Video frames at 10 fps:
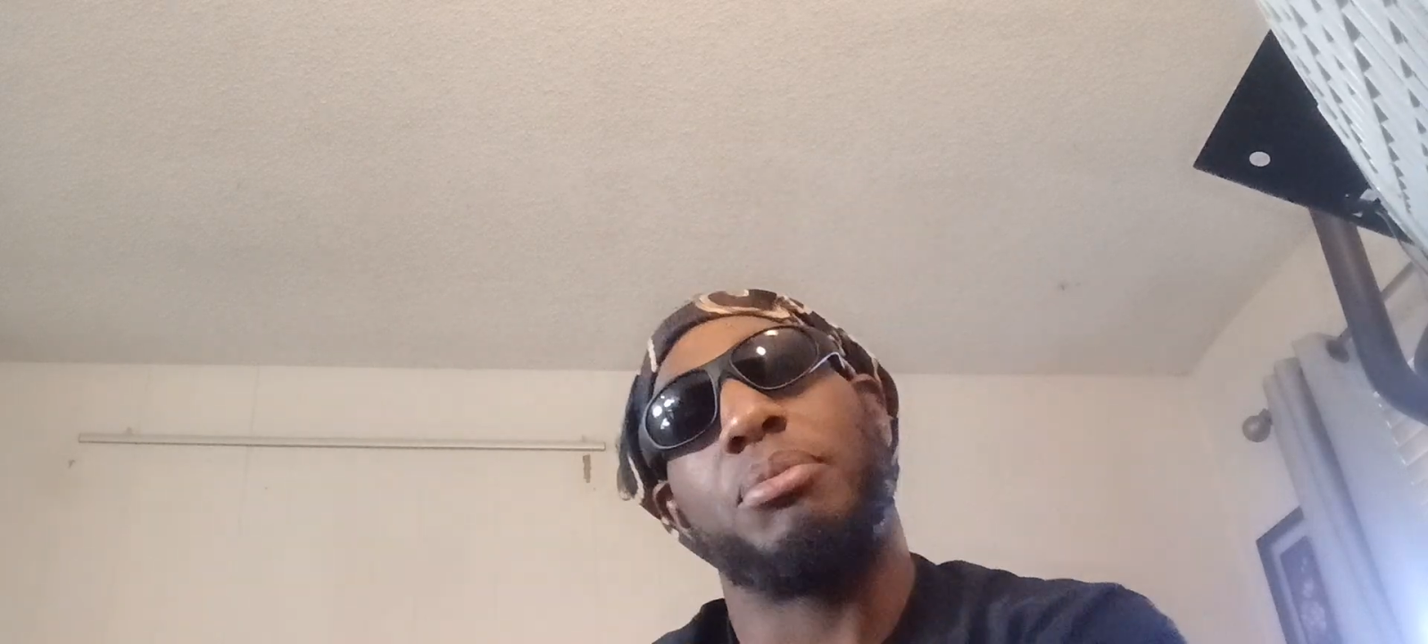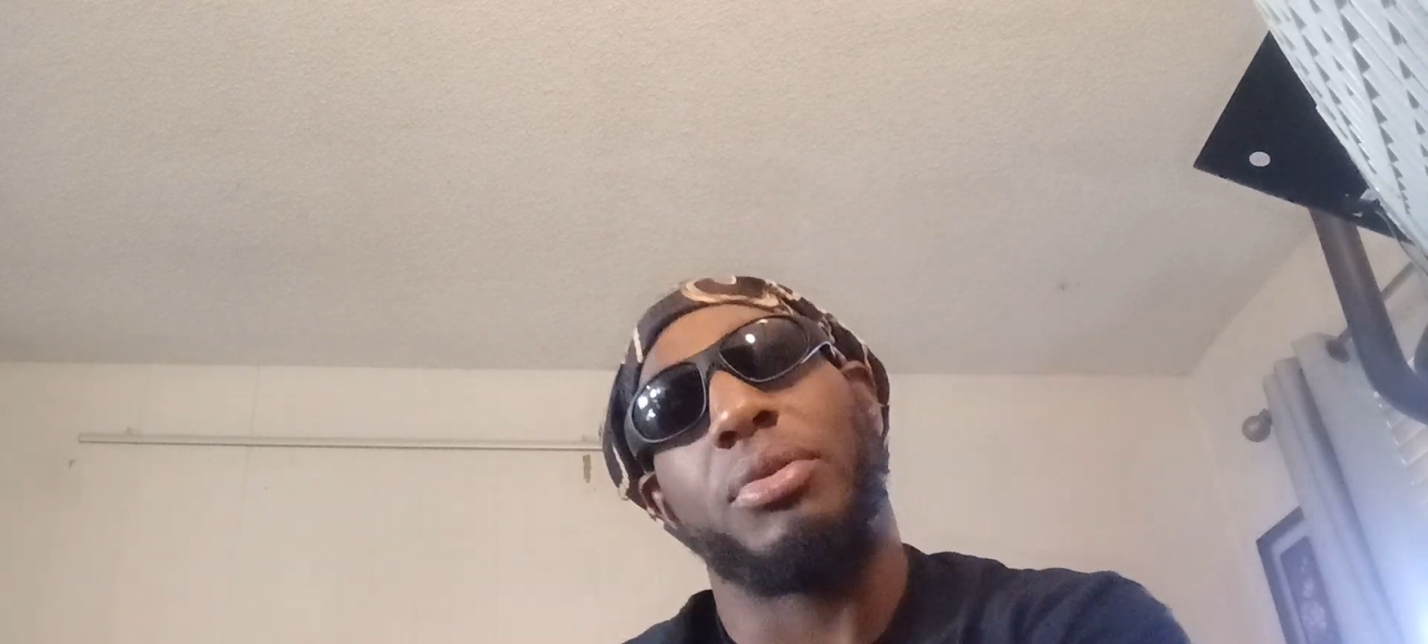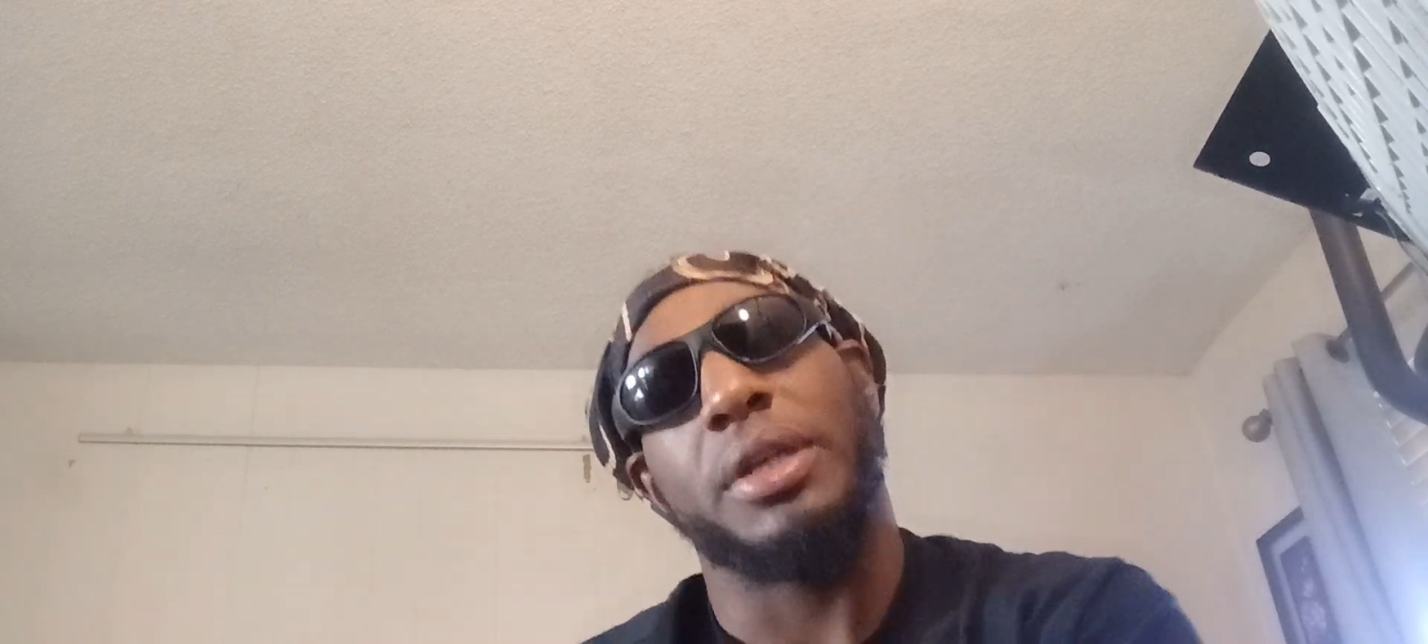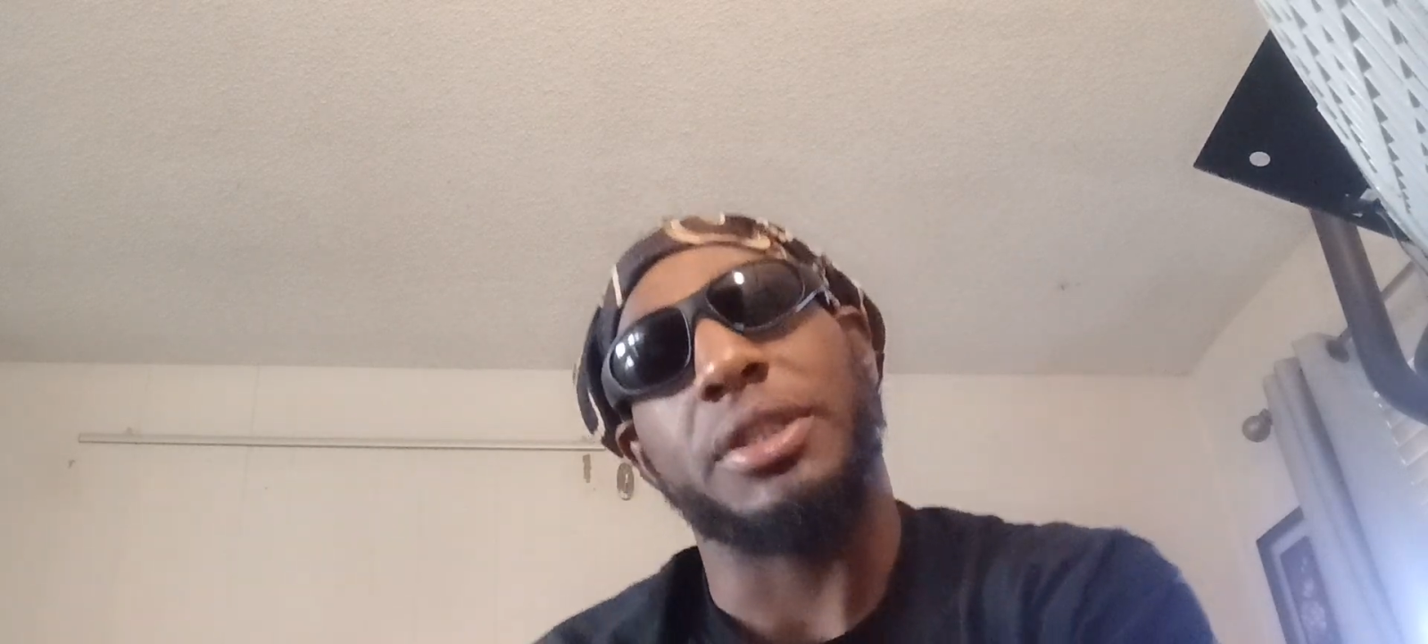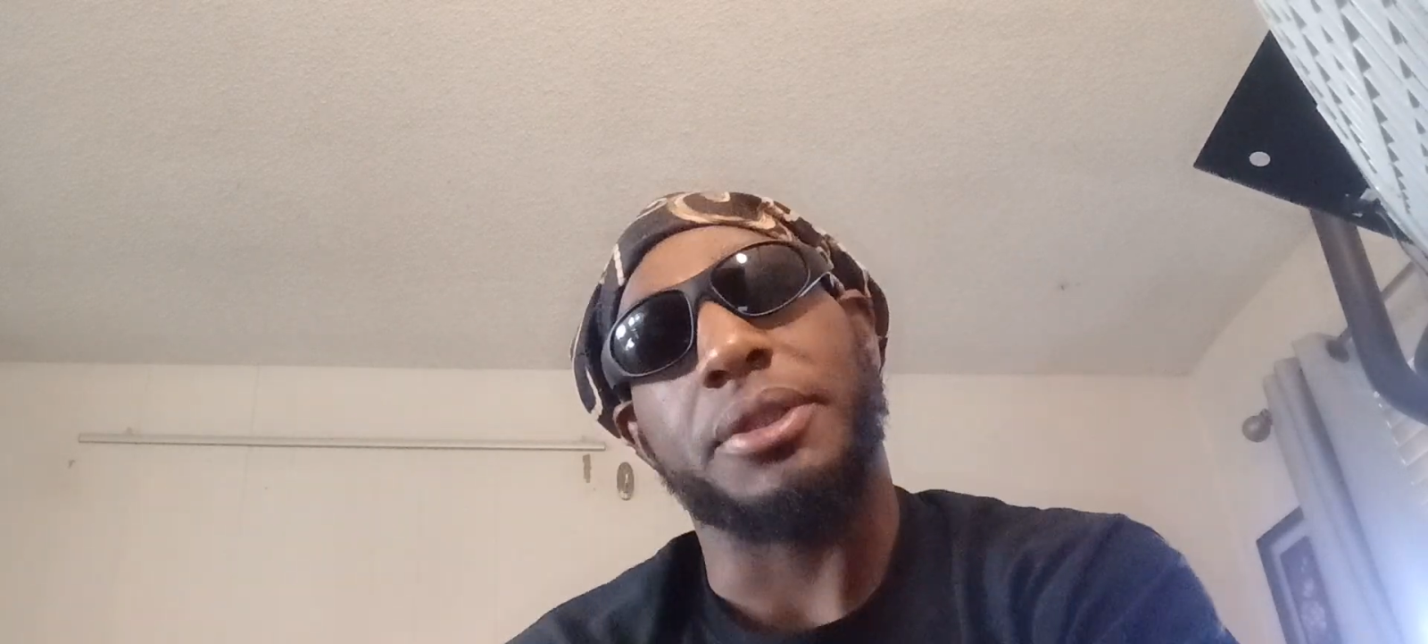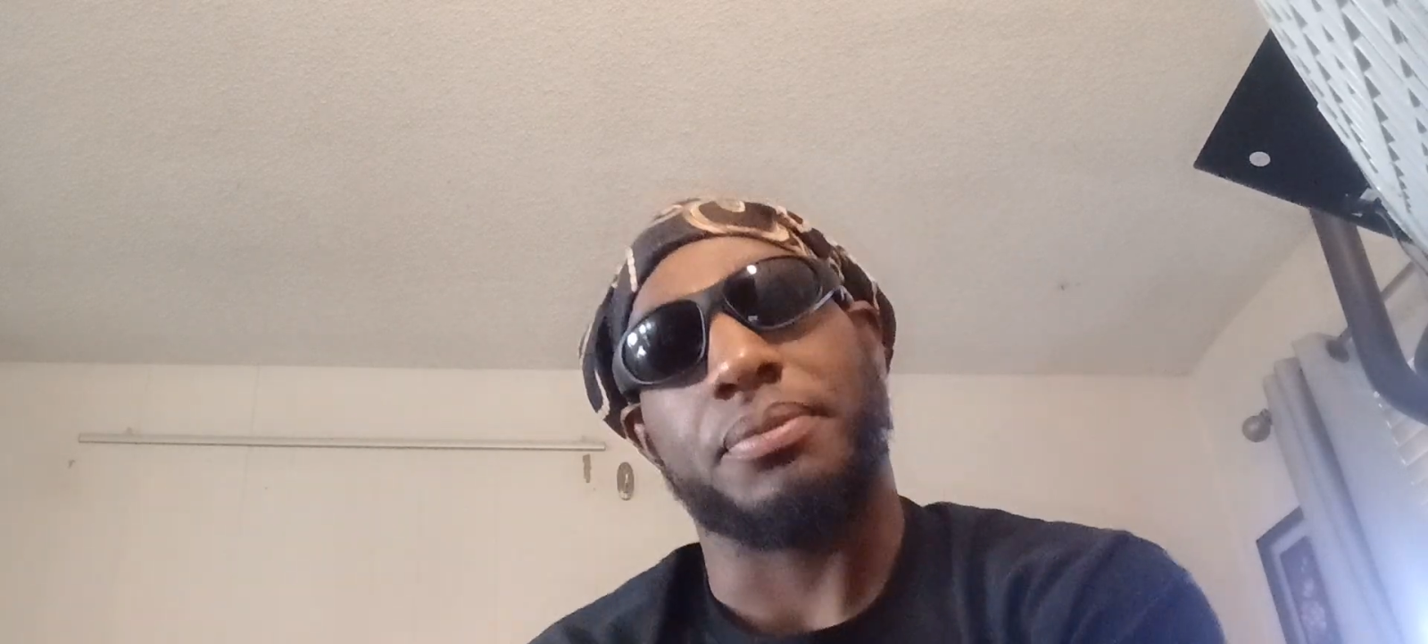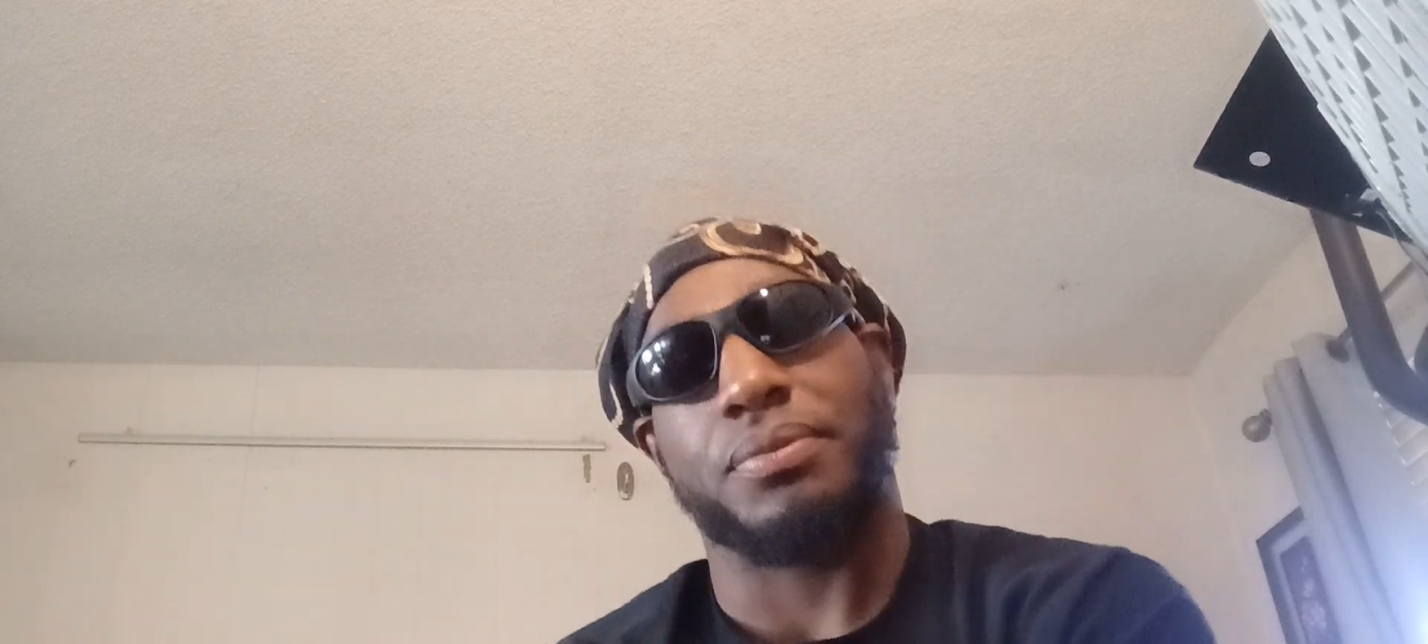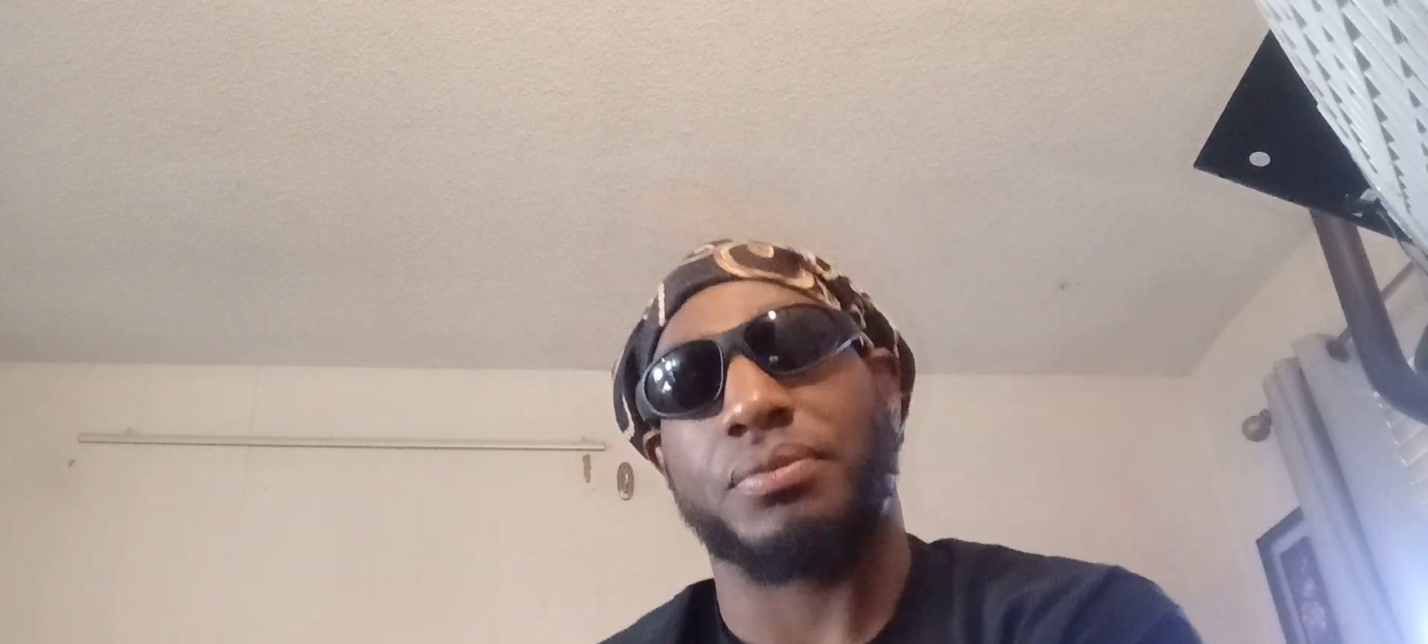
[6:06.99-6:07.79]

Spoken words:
prison,